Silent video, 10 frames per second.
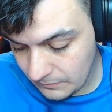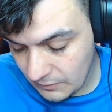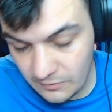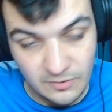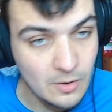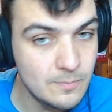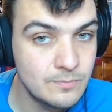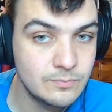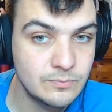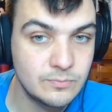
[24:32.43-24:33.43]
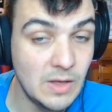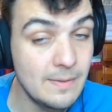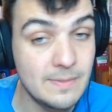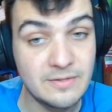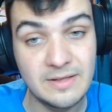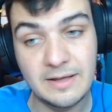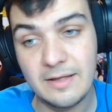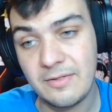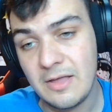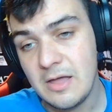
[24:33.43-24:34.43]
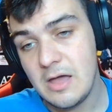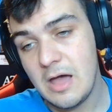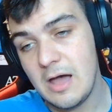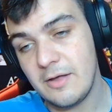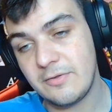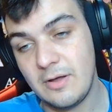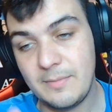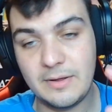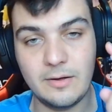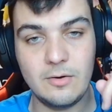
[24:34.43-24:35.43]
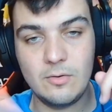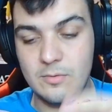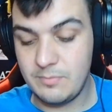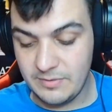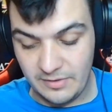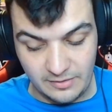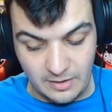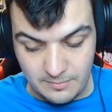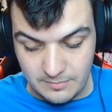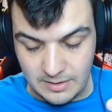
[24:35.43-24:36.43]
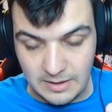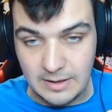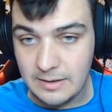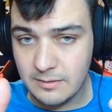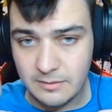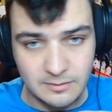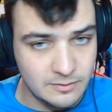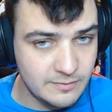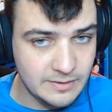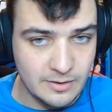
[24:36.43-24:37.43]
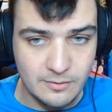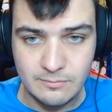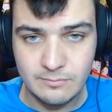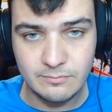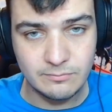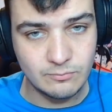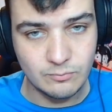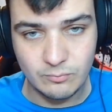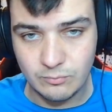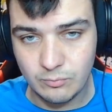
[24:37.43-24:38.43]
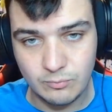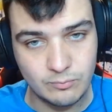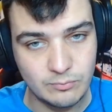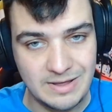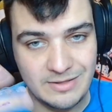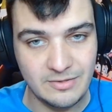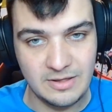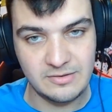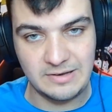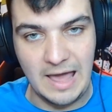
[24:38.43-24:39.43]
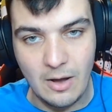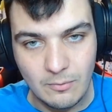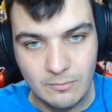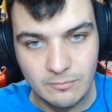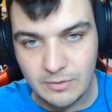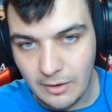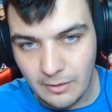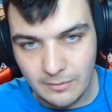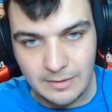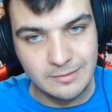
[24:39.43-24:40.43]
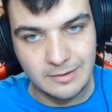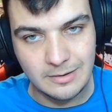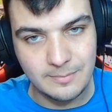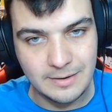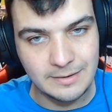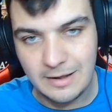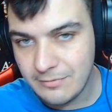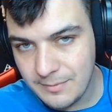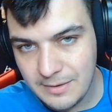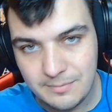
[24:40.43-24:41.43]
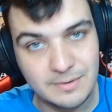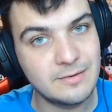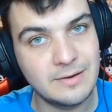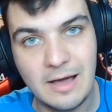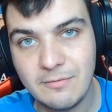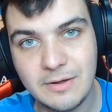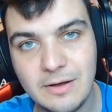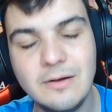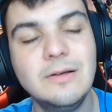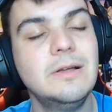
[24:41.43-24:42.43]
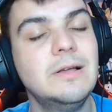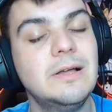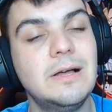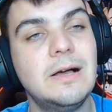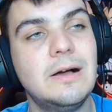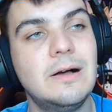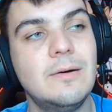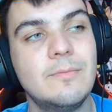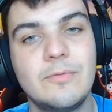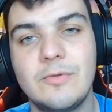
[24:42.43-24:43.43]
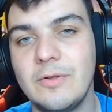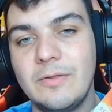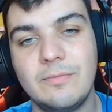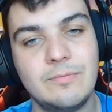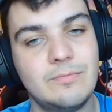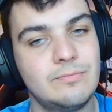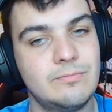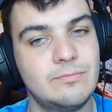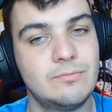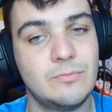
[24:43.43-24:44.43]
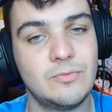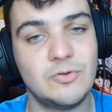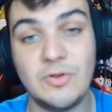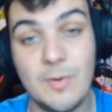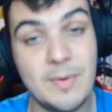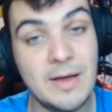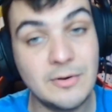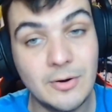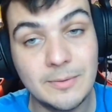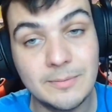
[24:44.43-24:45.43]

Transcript: So yeah, that's it, guys. So I'm going to go put this up, and new video. It's now for y'all. It's going to be a day for me, but it's now for y'all. So Snowy Pine Tar.